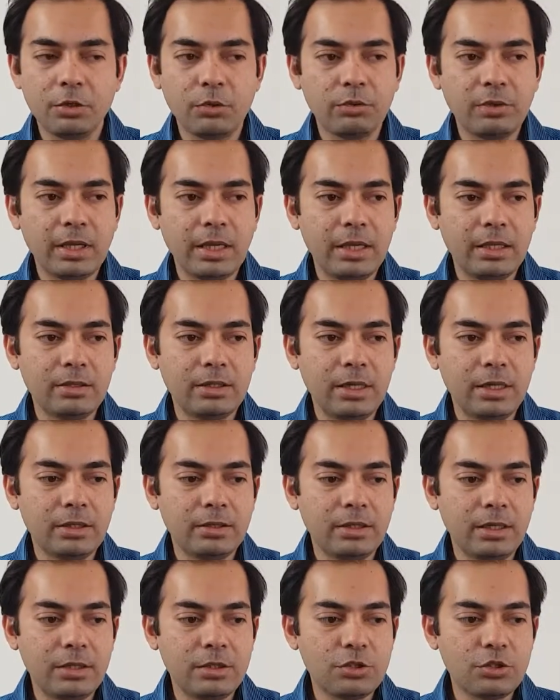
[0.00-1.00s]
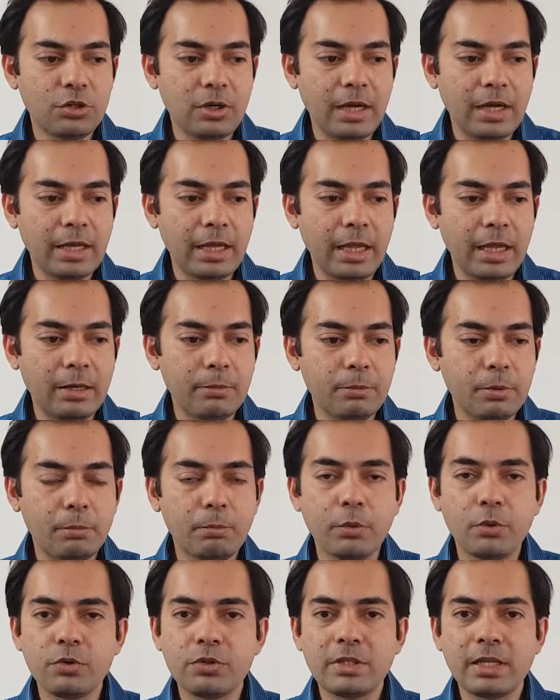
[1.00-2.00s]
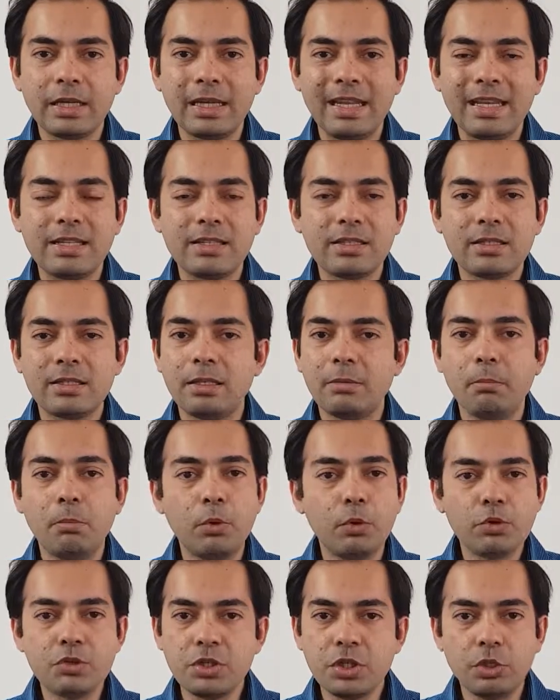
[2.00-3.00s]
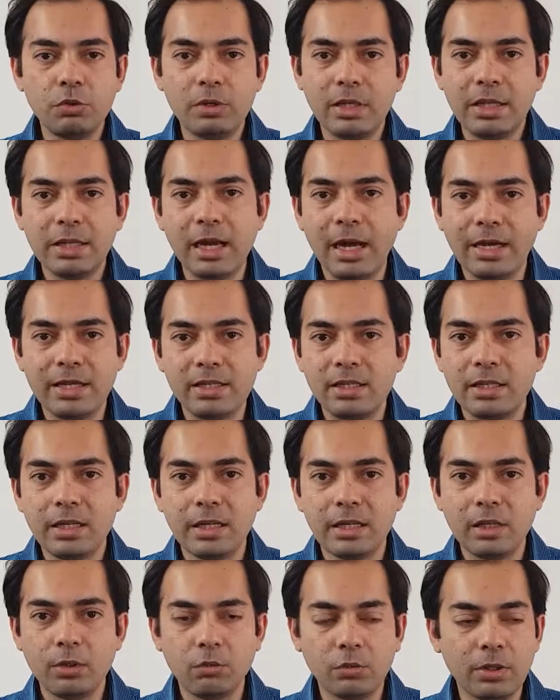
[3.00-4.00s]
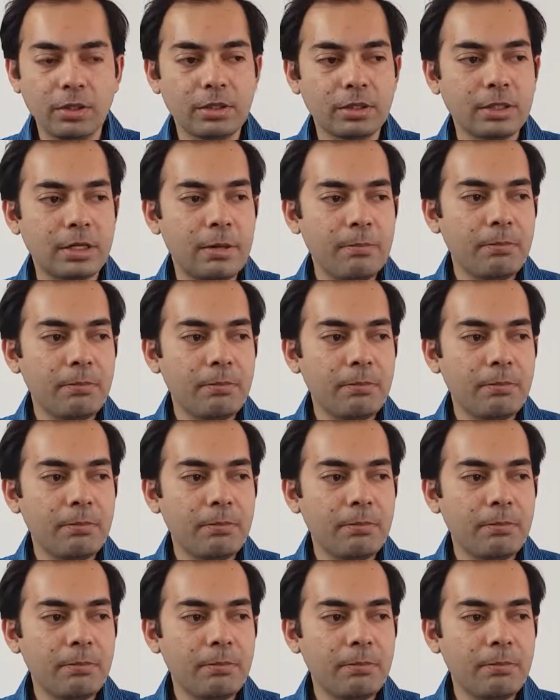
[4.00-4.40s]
they try and propose that it's the most unique idea in the world.